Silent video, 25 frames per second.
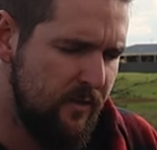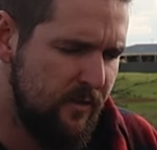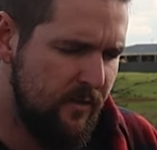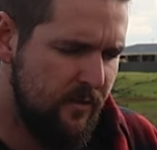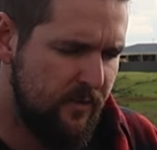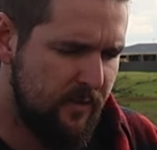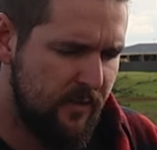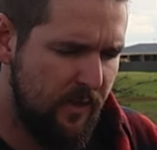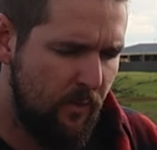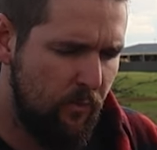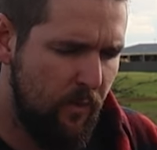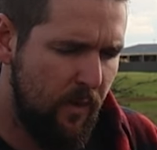
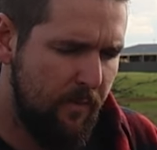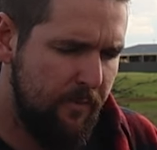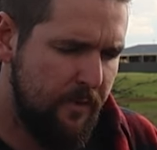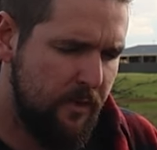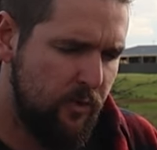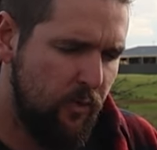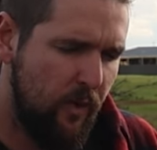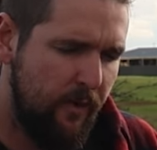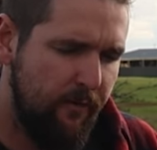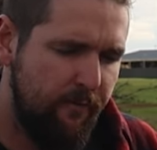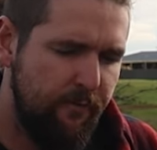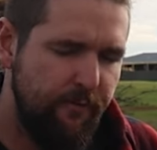somewhere
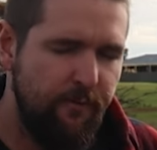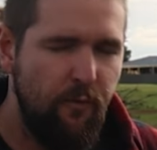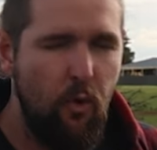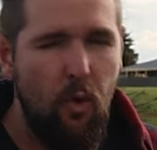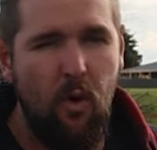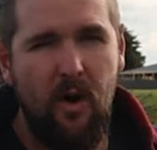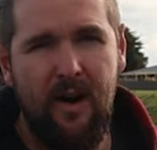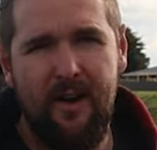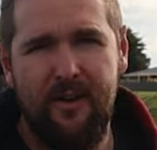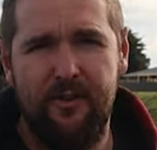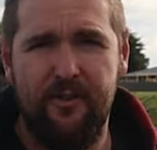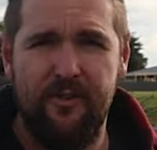between
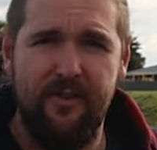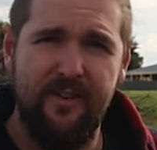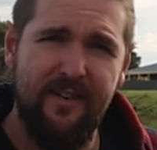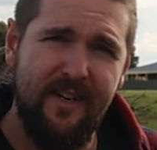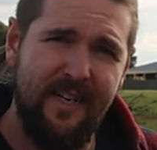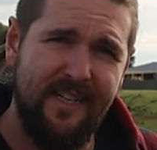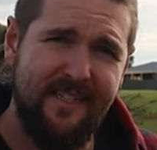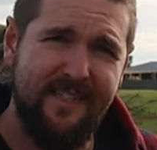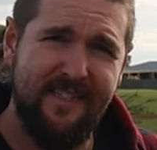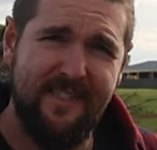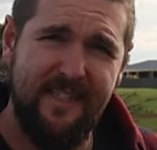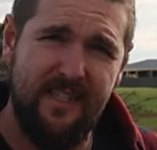
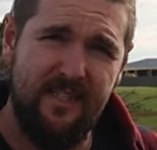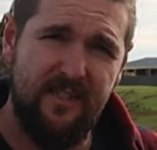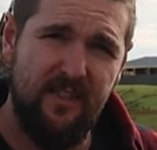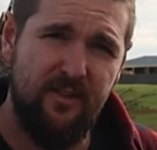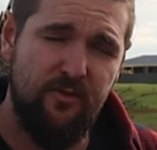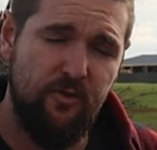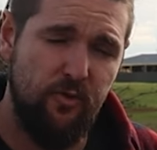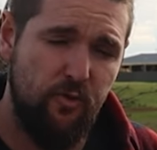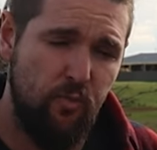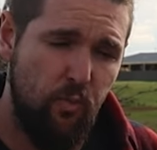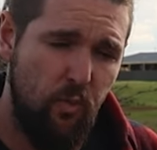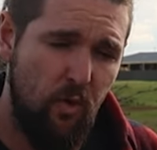400 and
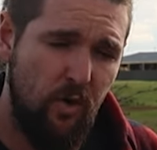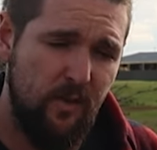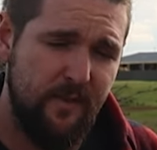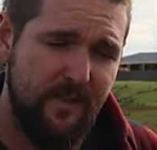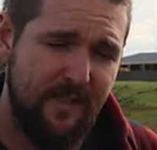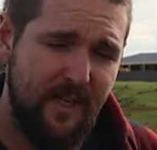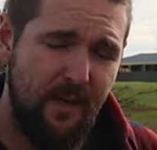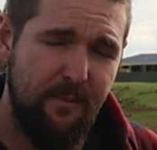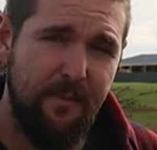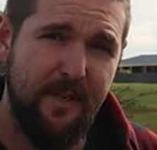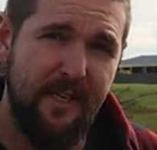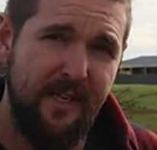600
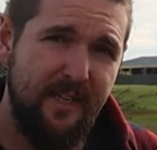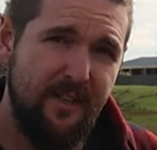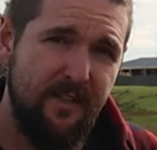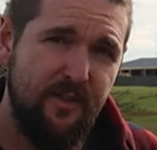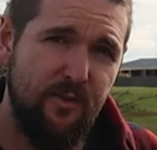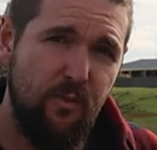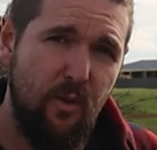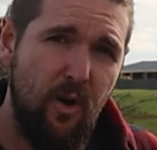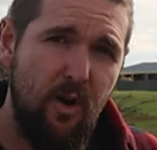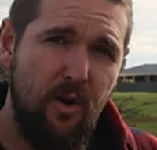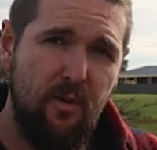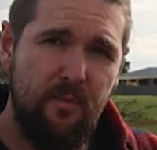watts coming in
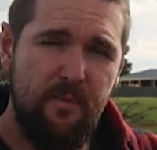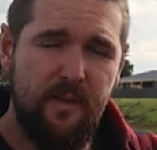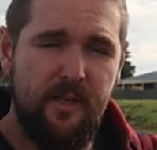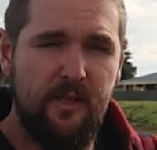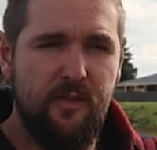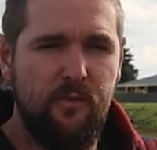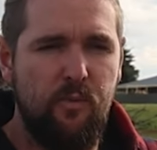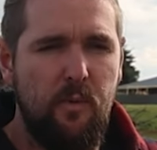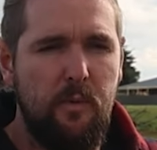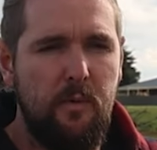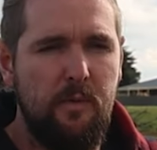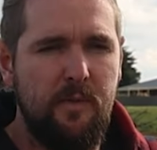as well,
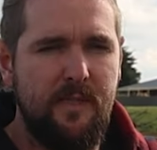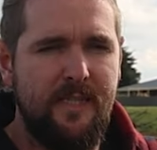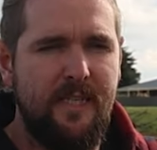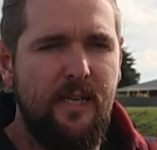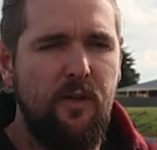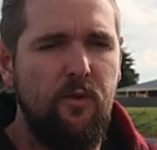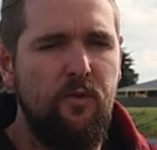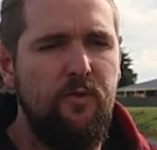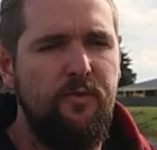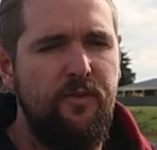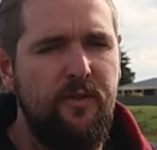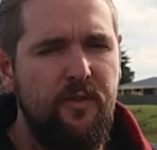because we were
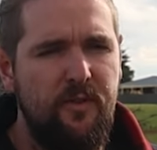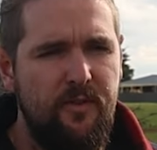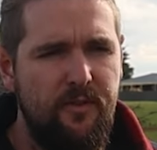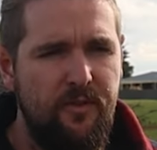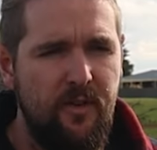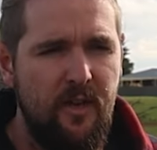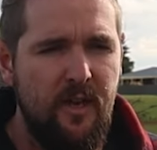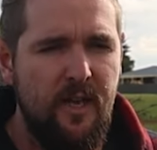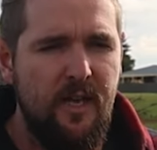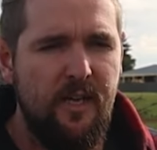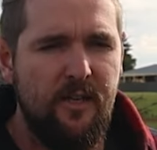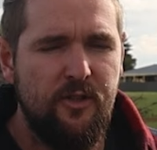tilted
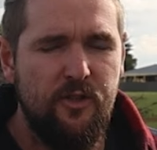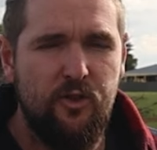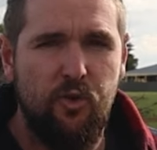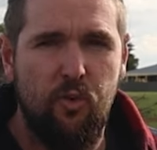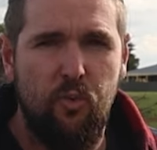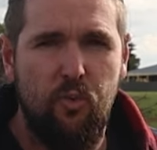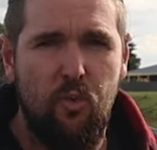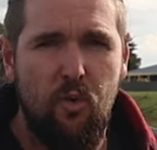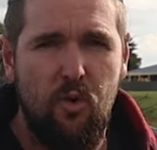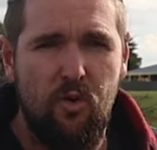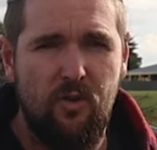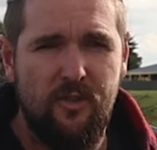
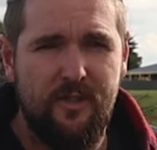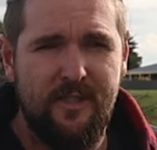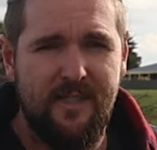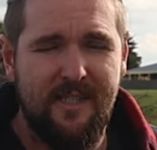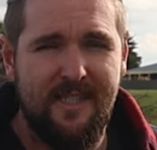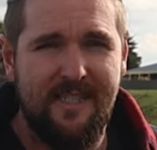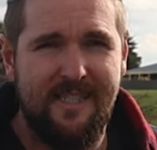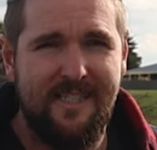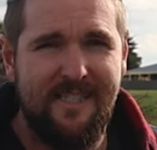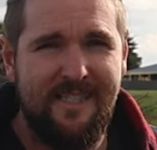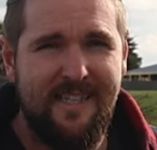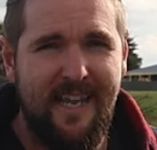towards
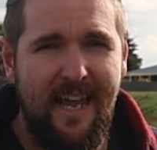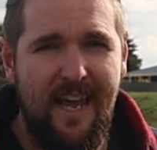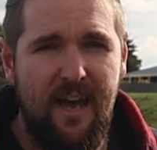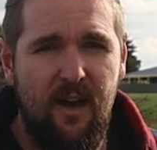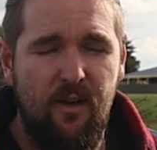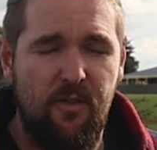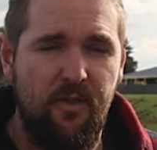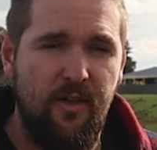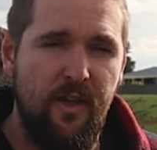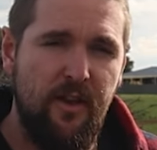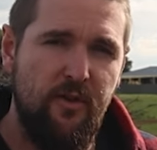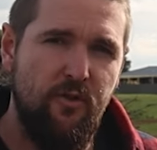the
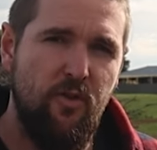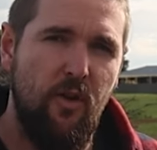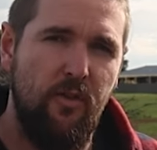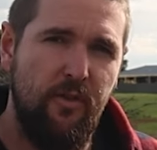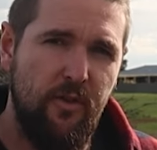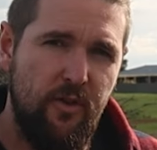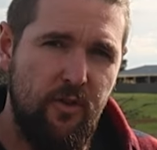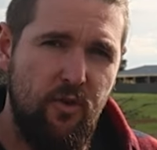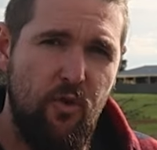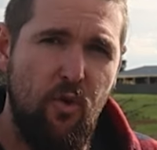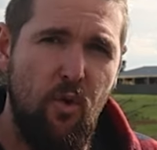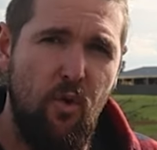south and
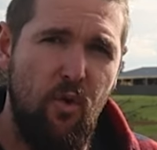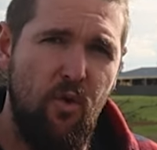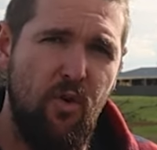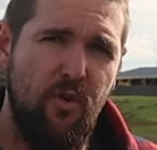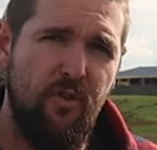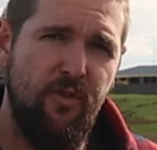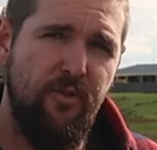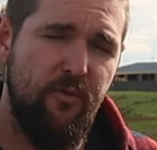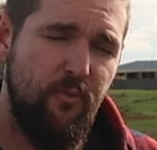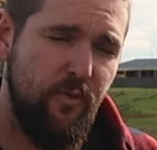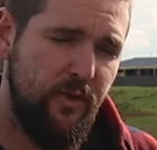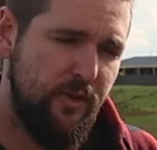not the
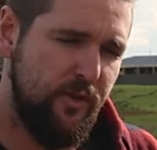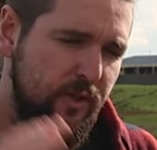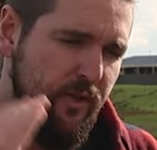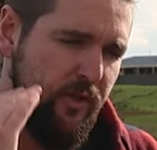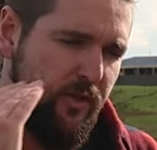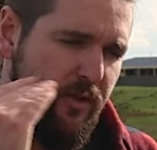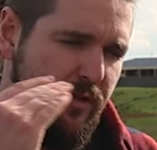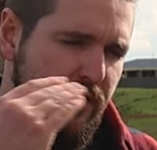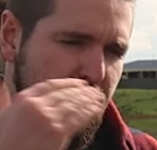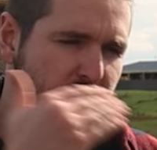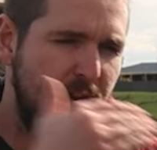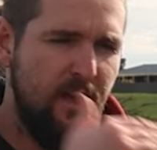north, which
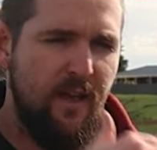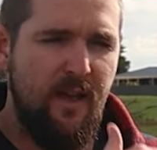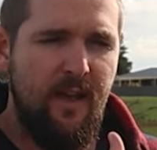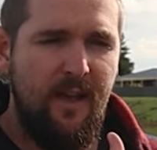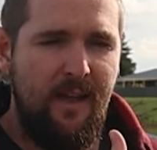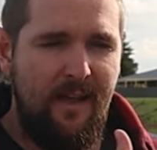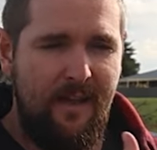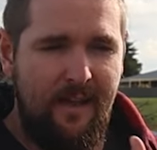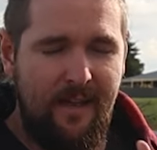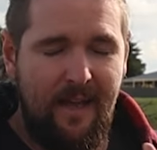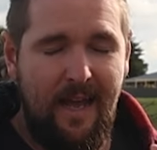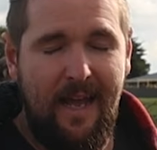is,
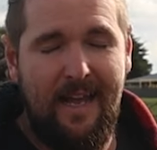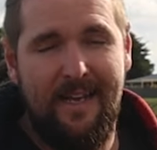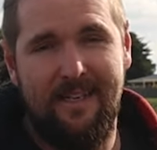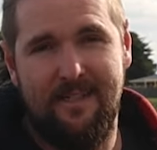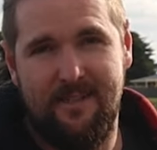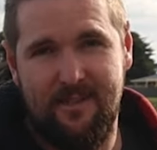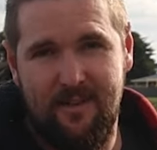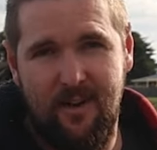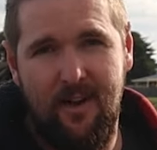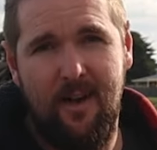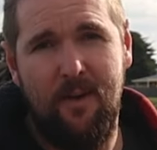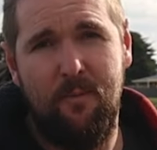
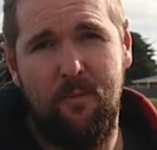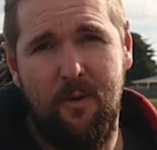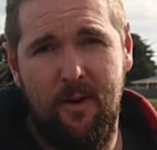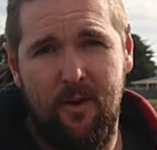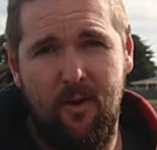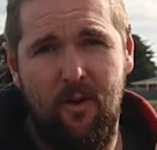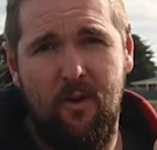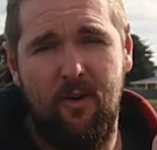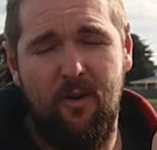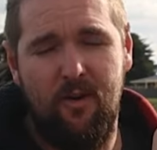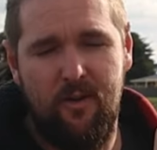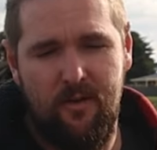as time
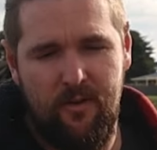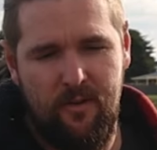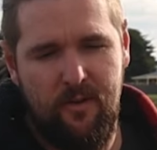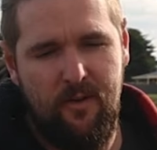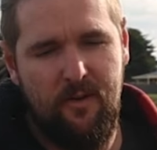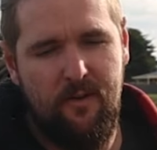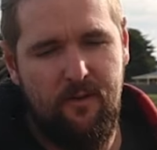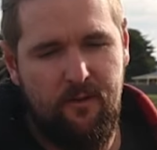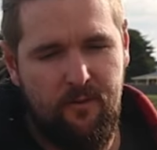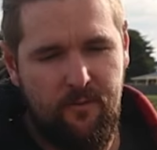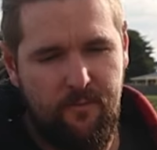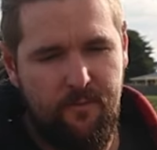went
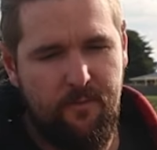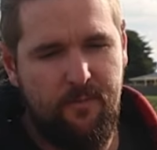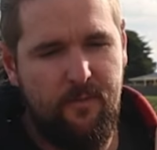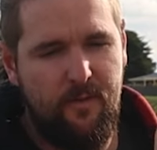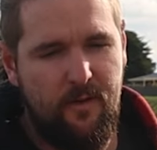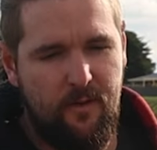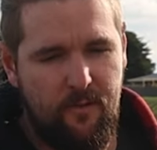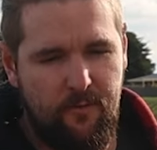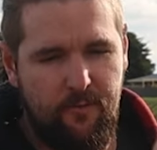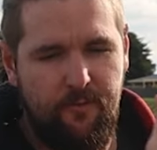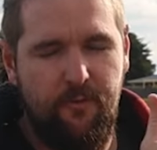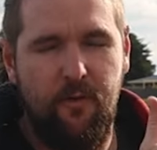on,
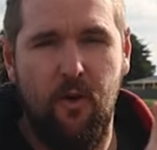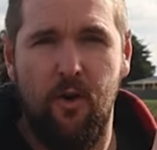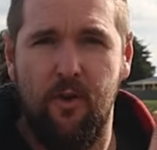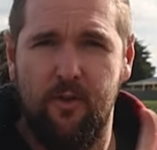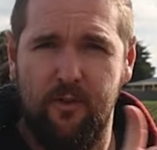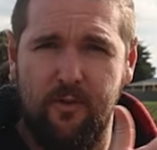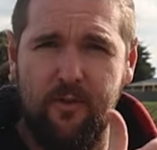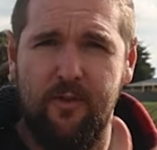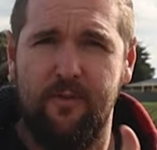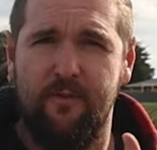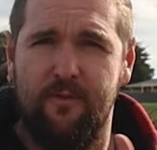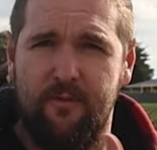
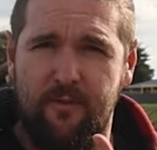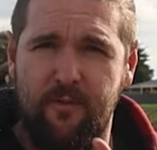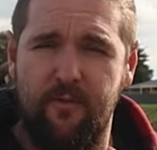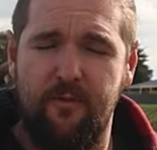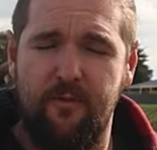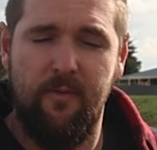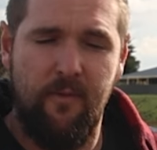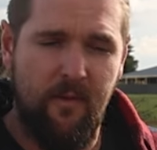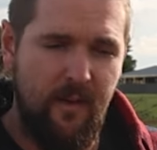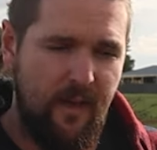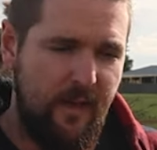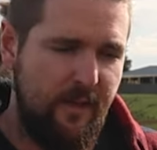further and
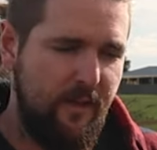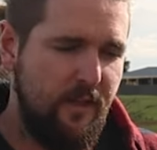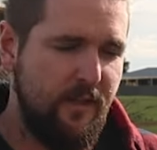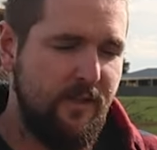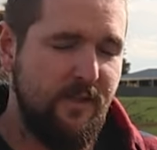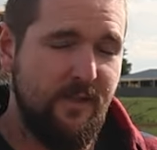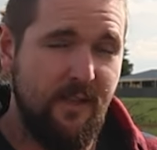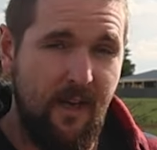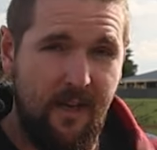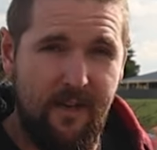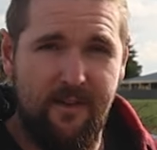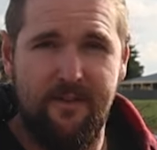like the
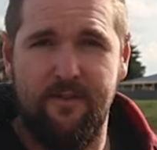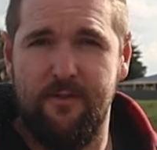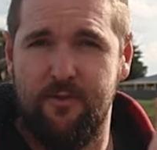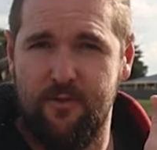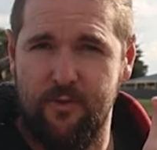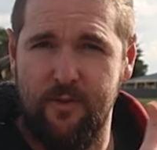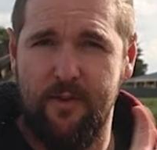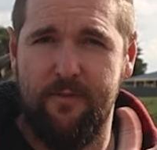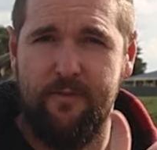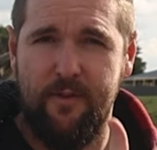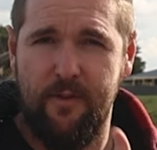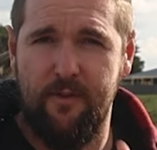sun
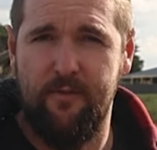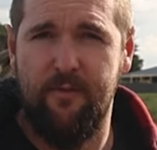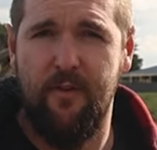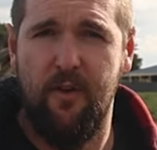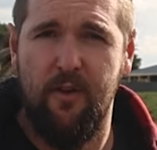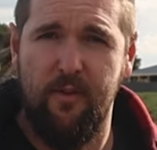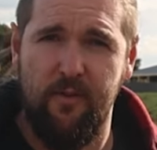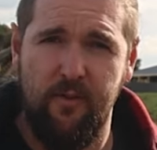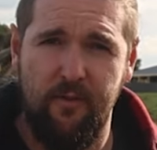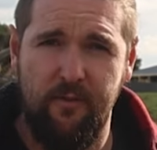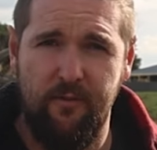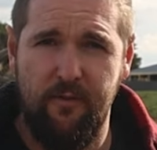drifted
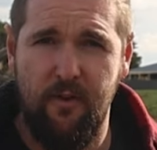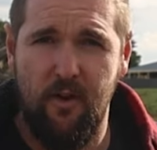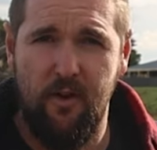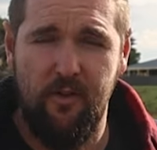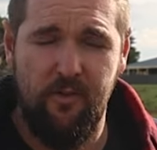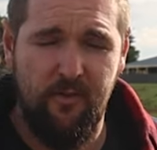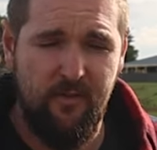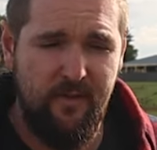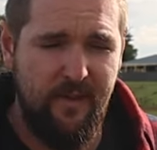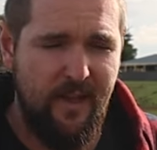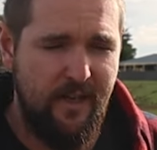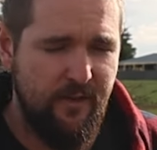further and
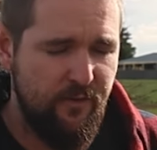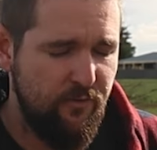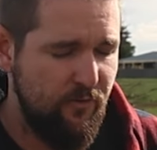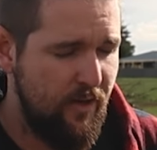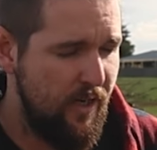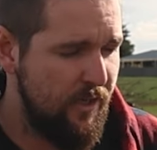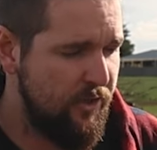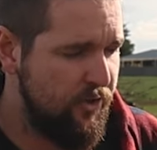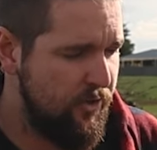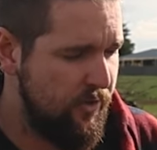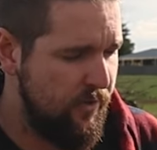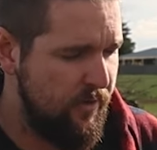further in that
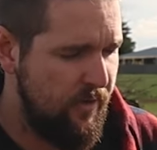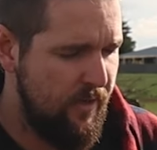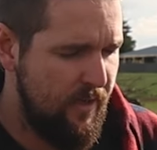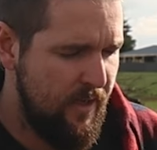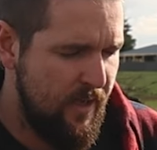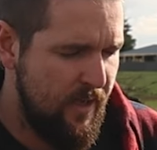direction.